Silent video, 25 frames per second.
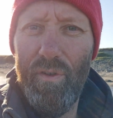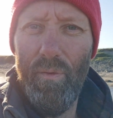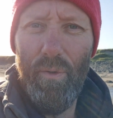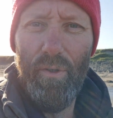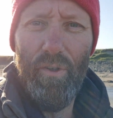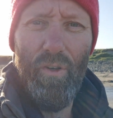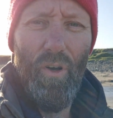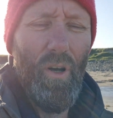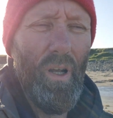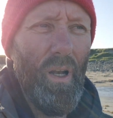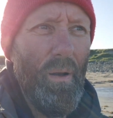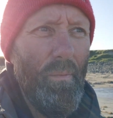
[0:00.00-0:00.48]
We're
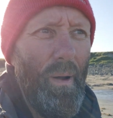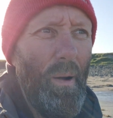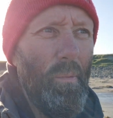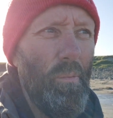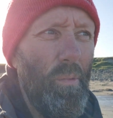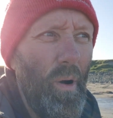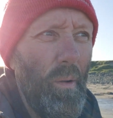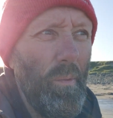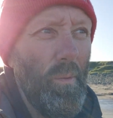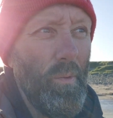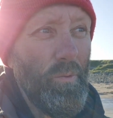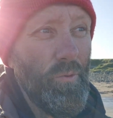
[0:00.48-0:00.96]
talking about
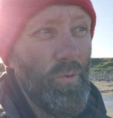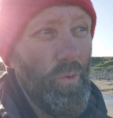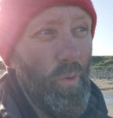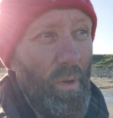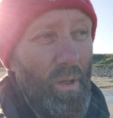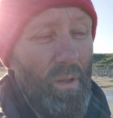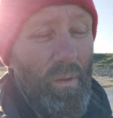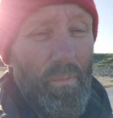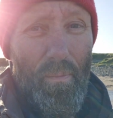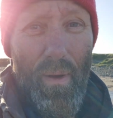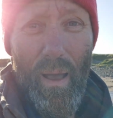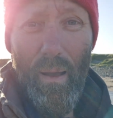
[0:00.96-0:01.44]
problems
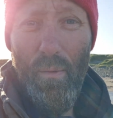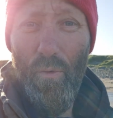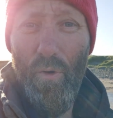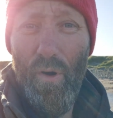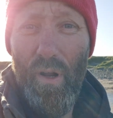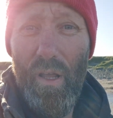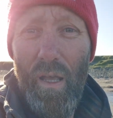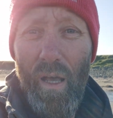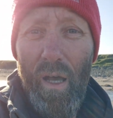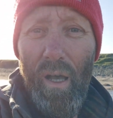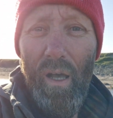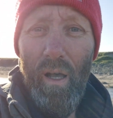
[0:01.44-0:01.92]
with
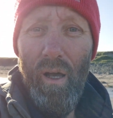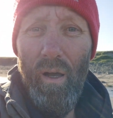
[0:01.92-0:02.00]
memory,